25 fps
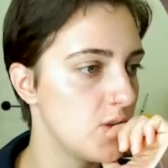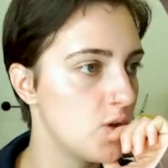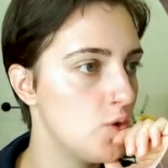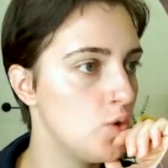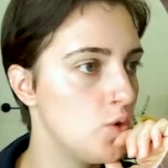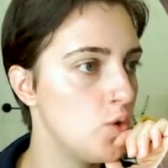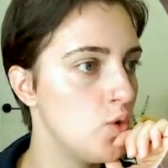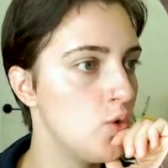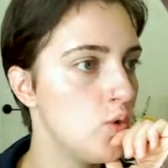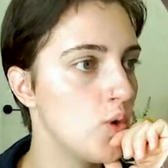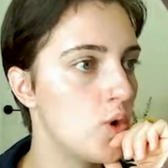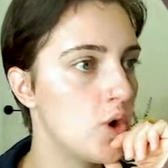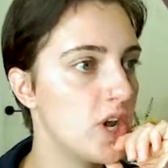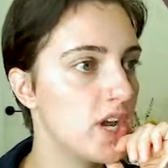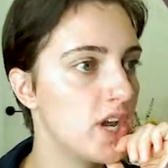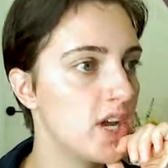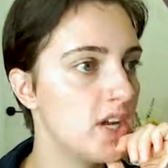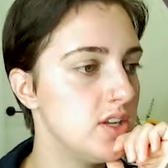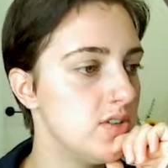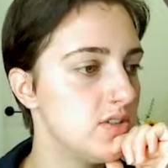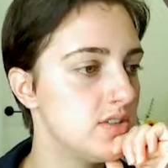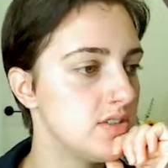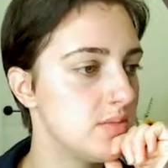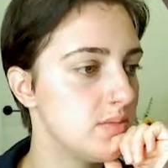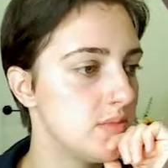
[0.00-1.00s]
Ooh, or I could
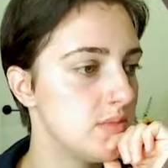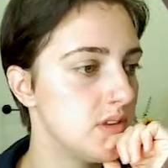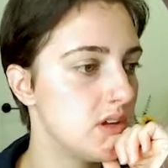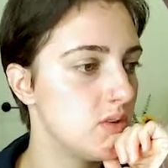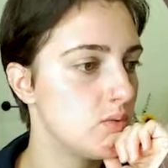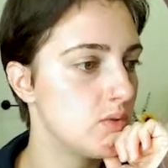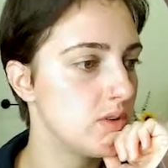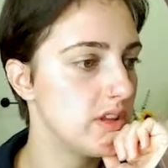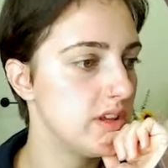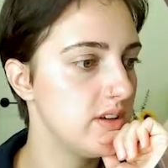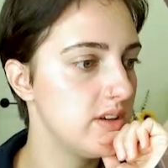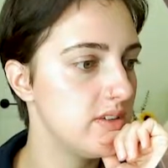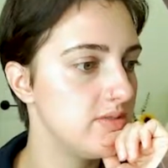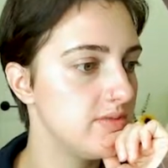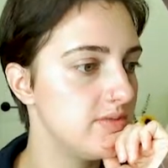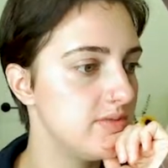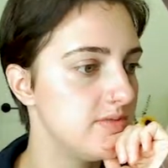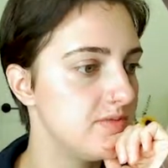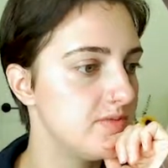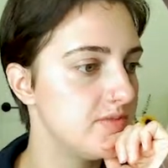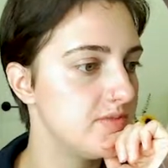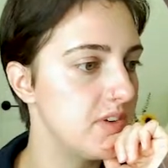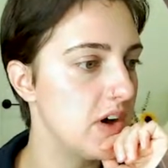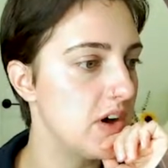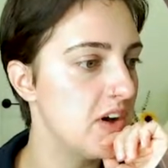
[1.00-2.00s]
do something really
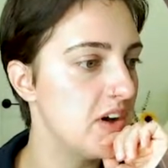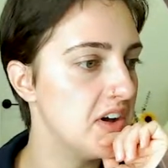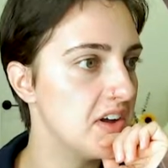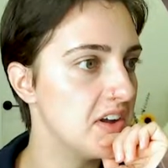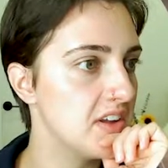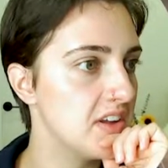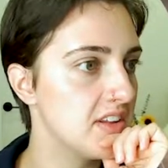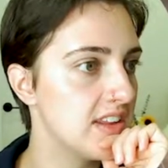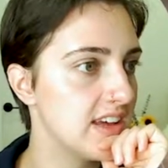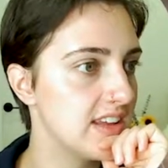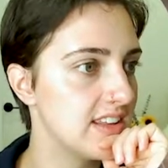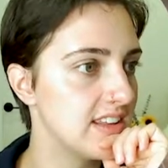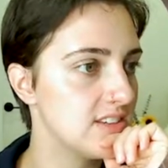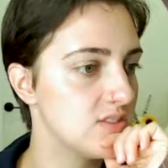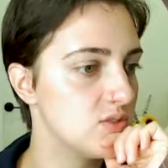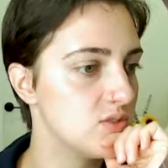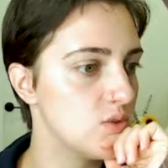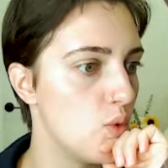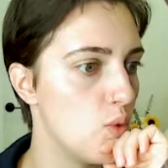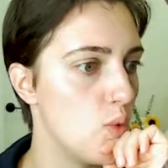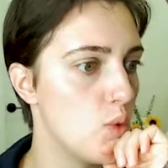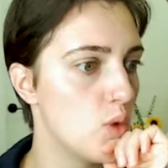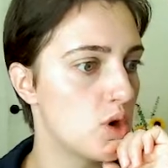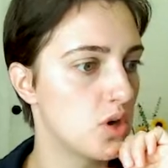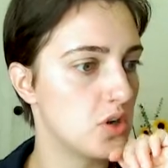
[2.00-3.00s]
fun like this
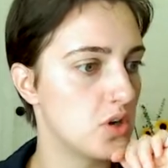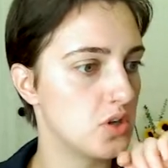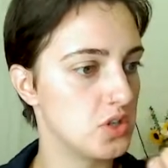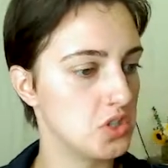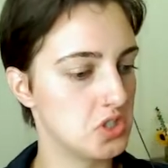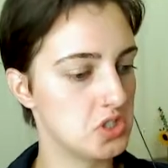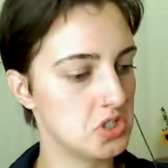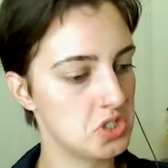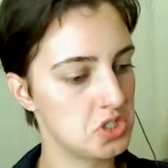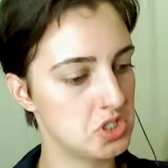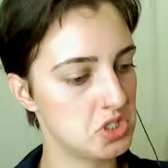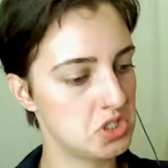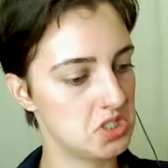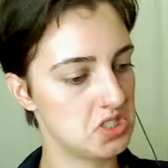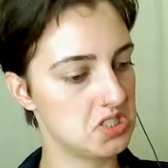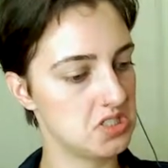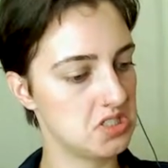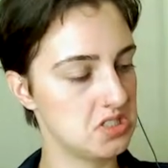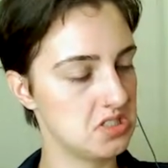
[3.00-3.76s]
orange.